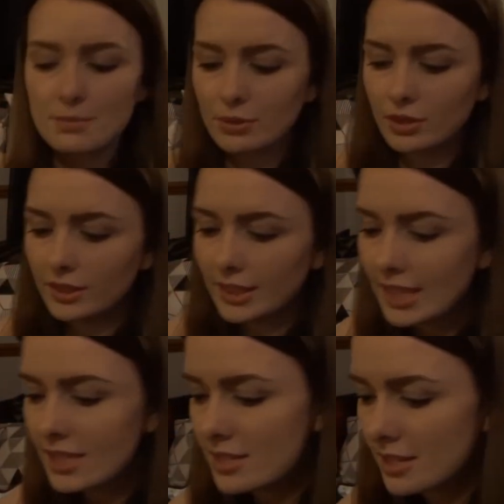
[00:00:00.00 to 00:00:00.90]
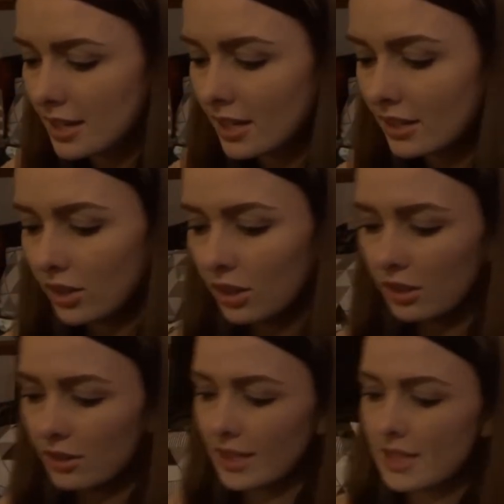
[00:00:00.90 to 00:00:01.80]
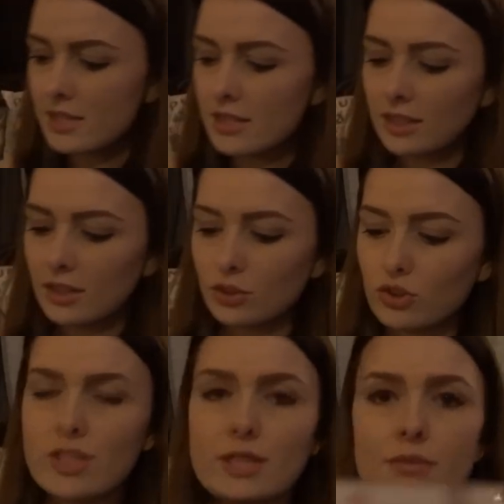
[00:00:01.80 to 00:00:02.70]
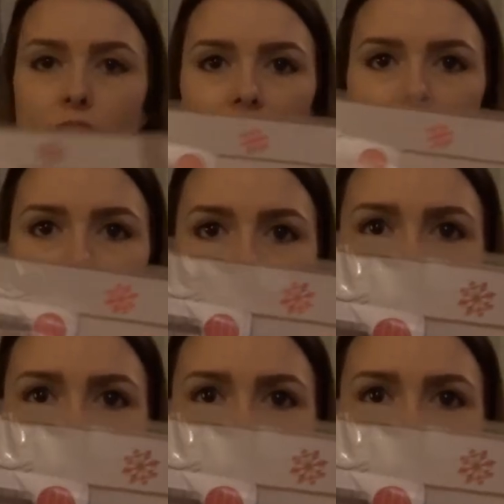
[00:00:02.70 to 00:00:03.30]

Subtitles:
but not least, I got this little Christmas Eve